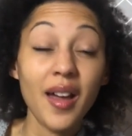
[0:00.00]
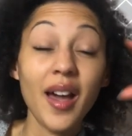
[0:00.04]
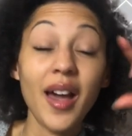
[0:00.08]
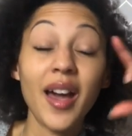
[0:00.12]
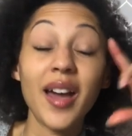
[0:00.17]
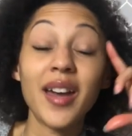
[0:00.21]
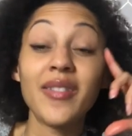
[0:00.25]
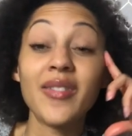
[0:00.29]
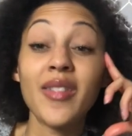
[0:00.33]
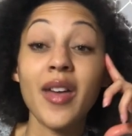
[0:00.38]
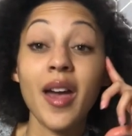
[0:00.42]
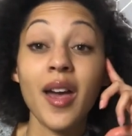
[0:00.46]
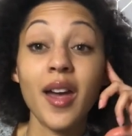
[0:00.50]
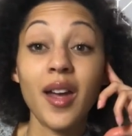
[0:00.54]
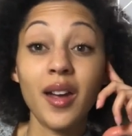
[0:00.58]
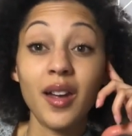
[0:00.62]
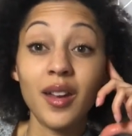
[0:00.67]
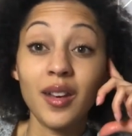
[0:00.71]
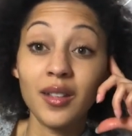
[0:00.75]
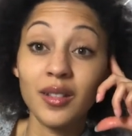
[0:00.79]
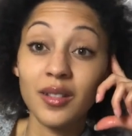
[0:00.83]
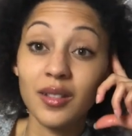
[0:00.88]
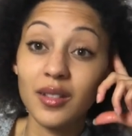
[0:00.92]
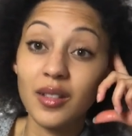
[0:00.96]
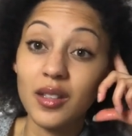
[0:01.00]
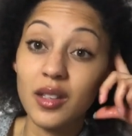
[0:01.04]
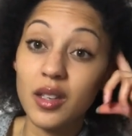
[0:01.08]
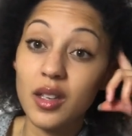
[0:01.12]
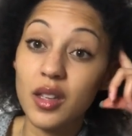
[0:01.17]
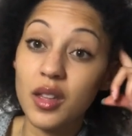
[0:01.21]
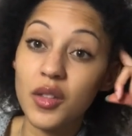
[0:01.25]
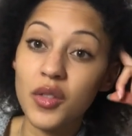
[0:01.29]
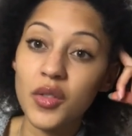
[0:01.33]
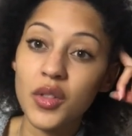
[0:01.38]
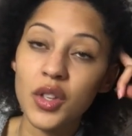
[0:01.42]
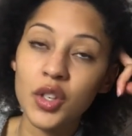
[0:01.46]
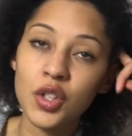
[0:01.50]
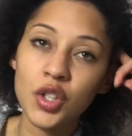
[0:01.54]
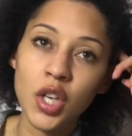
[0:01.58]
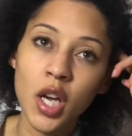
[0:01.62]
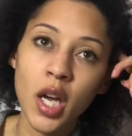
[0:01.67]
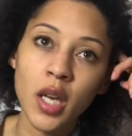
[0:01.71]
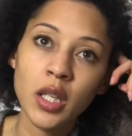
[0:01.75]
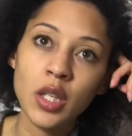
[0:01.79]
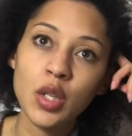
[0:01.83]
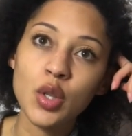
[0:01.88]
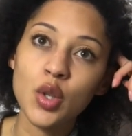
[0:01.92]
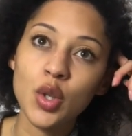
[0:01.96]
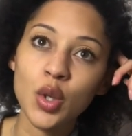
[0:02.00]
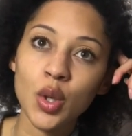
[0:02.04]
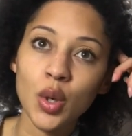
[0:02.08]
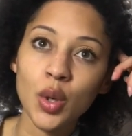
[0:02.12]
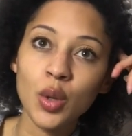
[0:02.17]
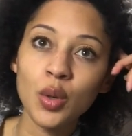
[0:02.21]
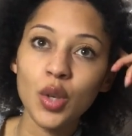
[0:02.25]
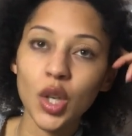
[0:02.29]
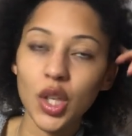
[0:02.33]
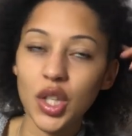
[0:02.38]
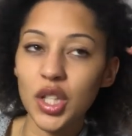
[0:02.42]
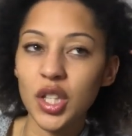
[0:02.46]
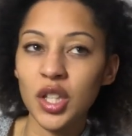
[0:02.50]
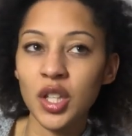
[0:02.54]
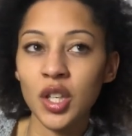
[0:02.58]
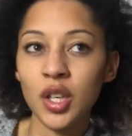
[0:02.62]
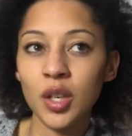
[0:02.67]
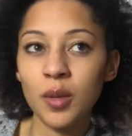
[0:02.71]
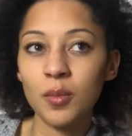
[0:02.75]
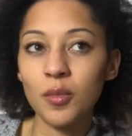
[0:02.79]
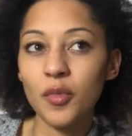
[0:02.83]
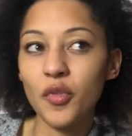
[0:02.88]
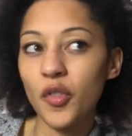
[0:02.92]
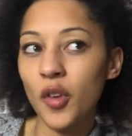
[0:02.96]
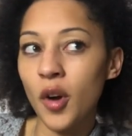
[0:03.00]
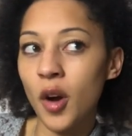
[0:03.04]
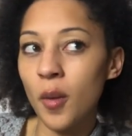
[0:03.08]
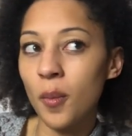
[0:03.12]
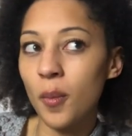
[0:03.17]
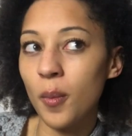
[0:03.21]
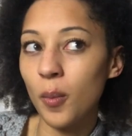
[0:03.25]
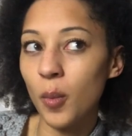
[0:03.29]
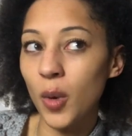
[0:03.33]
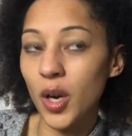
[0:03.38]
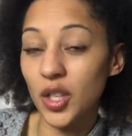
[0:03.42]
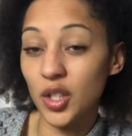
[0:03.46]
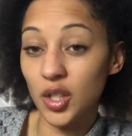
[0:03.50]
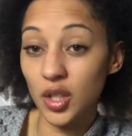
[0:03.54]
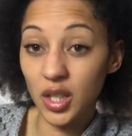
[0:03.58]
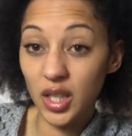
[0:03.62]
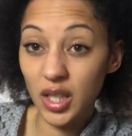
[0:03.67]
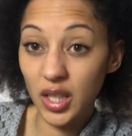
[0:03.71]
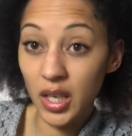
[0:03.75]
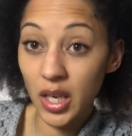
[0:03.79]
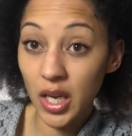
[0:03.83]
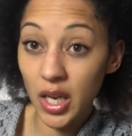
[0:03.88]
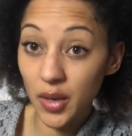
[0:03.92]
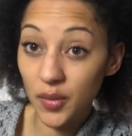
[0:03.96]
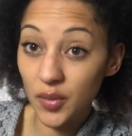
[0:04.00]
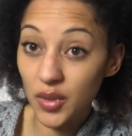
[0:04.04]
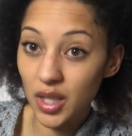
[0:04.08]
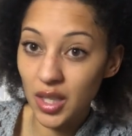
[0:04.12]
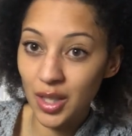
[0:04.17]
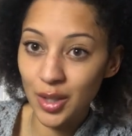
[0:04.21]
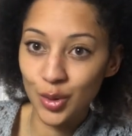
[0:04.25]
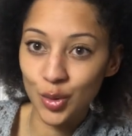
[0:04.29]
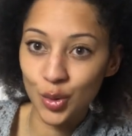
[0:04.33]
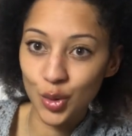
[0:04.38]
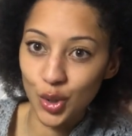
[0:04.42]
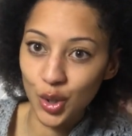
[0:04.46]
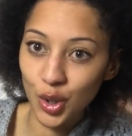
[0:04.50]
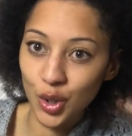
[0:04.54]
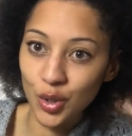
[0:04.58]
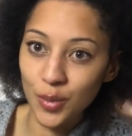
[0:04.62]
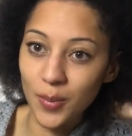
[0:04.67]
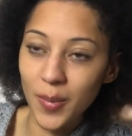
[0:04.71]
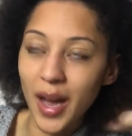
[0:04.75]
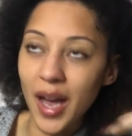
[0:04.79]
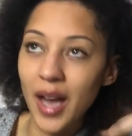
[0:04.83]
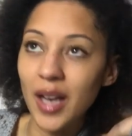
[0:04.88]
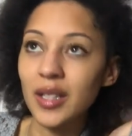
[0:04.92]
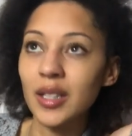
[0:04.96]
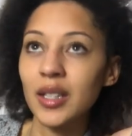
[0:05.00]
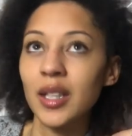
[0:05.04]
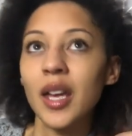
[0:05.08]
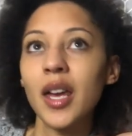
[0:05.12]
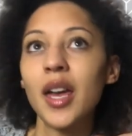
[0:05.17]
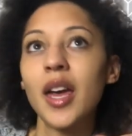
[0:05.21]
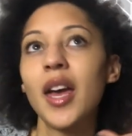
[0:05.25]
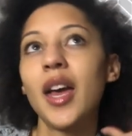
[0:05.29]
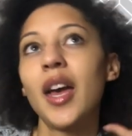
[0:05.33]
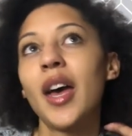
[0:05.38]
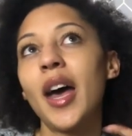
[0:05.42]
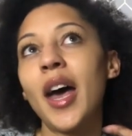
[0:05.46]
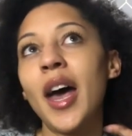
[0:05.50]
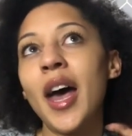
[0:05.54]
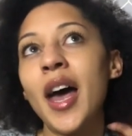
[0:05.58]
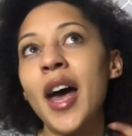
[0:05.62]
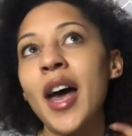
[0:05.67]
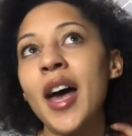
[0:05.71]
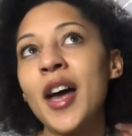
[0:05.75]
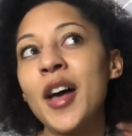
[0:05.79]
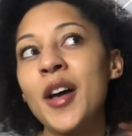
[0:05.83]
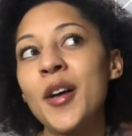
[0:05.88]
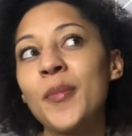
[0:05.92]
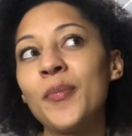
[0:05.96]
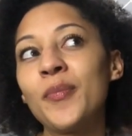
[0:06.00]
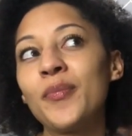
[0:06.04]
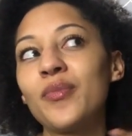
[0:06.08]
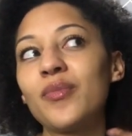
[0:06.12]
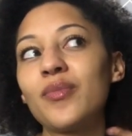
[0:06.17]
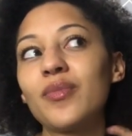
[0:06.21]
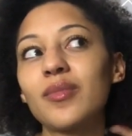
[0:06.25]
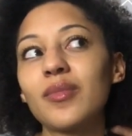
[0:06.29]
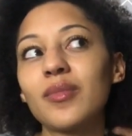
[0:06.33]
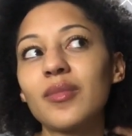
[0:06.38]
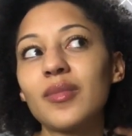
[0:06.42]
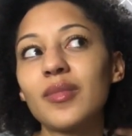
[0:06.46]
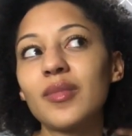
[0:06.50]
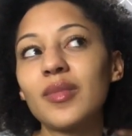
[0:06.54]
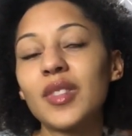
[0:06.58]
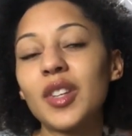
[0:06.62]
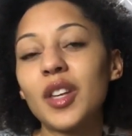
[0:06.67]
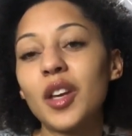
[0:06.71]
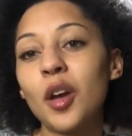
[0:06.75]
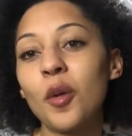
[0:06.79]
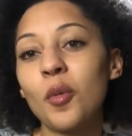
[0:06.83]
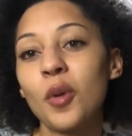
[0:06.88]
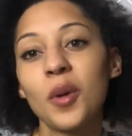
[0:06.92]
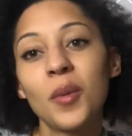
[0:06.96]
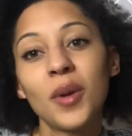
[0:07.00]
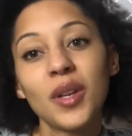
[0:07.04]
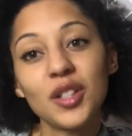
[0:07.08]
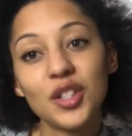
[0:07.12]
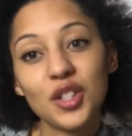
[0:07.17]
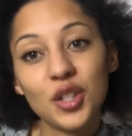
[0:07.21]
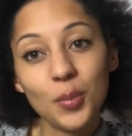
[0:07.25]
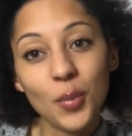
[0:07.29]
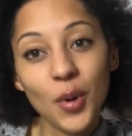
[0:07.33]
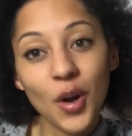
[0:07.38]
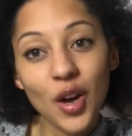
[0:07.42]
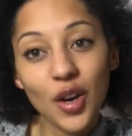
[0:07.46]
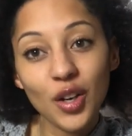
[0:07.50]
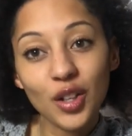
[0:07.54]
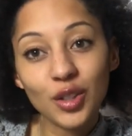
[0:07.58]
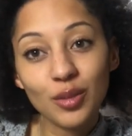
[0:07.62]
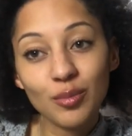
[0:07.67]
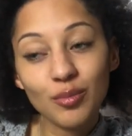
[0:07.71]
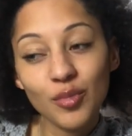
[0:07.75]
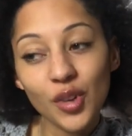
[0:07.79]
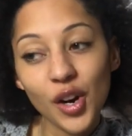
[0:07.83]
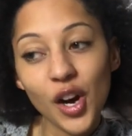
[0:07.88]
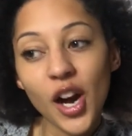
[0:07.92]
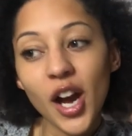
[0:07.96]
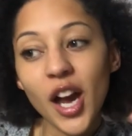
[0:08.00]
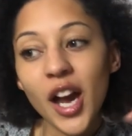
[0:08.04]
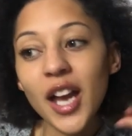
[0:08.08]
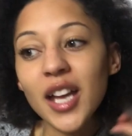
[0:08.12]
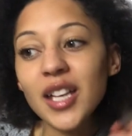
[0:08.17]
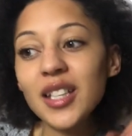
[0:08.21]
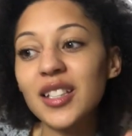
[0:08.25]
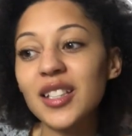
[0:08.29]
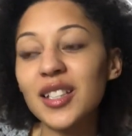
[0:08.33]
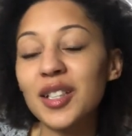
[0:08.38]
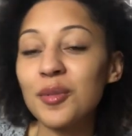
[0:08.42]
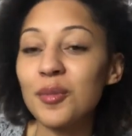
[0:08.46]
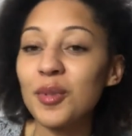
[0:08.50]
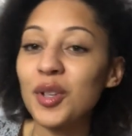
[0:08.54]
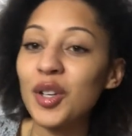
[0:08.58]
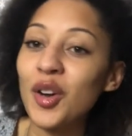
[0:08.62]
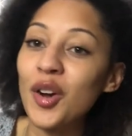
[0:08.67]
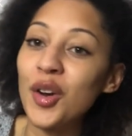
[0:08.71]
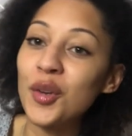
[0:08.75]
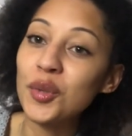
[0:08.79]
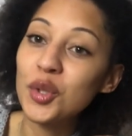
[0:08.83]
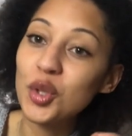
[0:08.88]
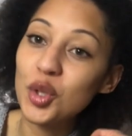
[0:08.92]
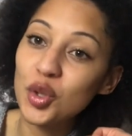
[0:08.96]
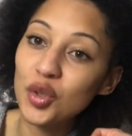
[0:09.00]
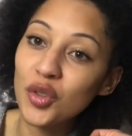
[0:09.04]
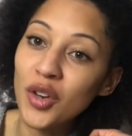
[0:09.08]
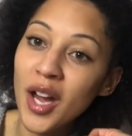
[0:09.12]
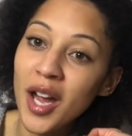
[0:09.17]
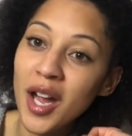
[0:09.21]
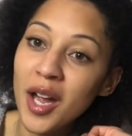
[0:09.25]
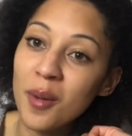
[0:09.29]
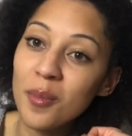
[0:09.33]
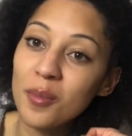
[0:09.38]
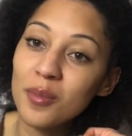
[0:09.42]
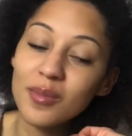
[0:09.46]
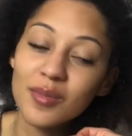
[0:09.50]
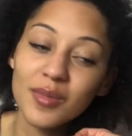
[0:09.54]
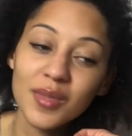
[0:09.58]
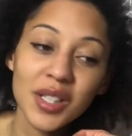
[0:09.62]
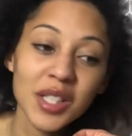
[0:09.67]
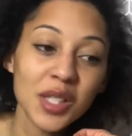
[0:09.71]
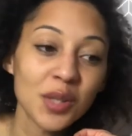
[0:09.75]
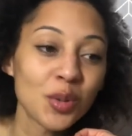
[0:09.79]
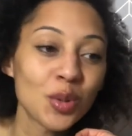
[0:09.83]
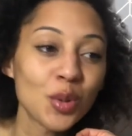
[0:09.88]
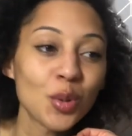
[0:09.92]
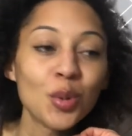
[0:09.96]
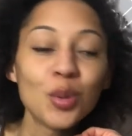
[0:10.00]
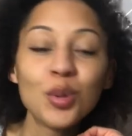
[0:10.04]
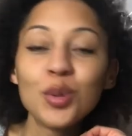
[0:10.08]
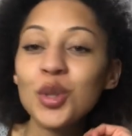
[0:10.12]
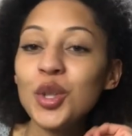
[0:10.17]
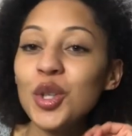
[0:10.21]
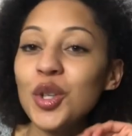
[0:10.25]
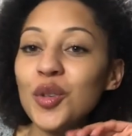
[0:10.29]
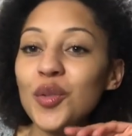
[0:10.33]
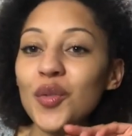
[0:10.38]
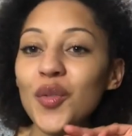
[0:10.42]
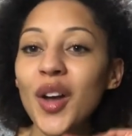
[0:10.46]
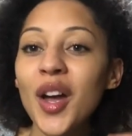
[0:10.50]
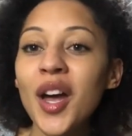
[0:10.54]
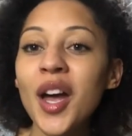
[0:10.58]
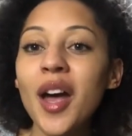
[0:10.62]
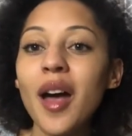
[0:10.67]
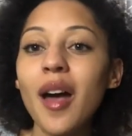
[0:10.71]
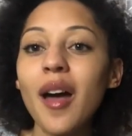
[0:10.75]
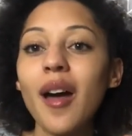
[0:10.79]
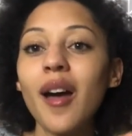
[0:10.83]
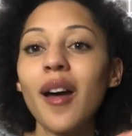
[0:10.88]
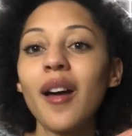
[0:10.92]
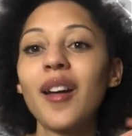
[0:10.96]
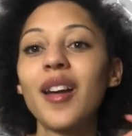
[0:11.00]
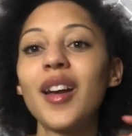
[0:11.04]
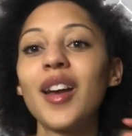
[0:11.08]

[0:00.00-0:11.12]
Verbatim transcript: And then the journey to Nottingham from where she lives isn't too bad, and we went to the park and ride, and we got on the tram, and it was all new for her,